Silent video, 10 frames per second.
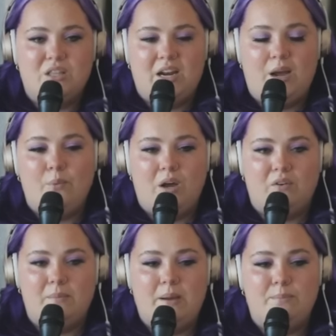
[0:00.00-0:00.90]
that I want to
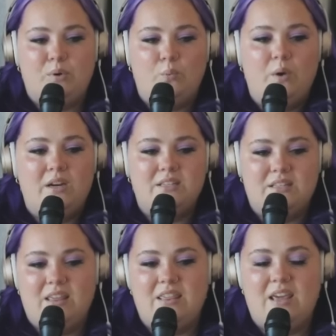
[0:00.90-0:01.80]
remember? What is
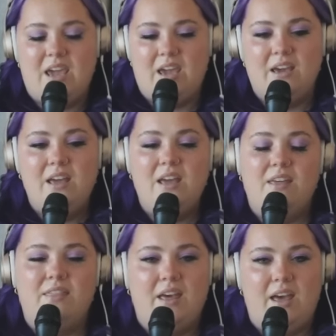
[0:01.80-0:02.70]
the thing
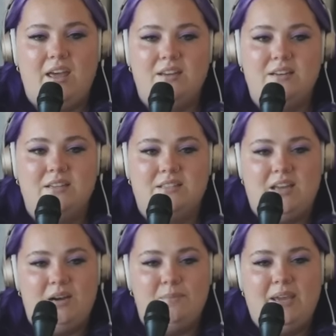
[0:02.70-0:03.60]
that is
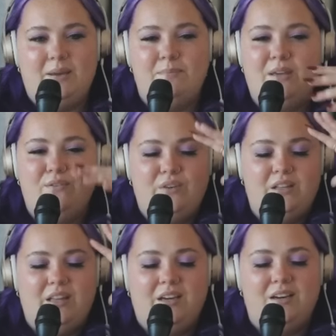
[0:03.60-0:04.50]
going to make me feel
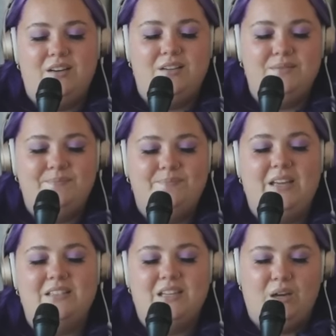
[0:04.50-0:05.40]
like, oh,
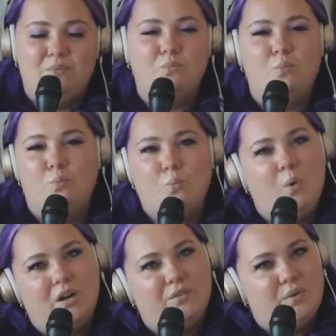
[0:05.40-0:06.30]
that's like a
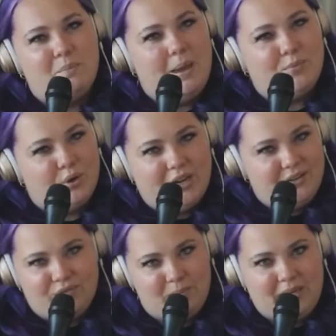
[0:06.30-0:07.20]
wonderful memory
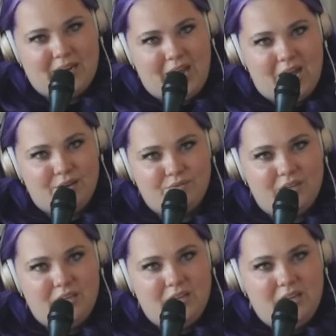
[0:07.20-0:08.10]
for me to have?
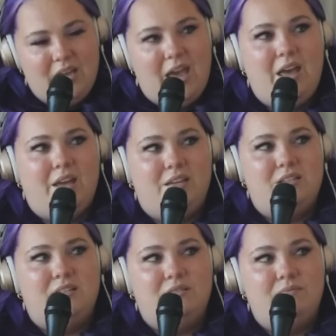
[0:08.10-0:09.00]
And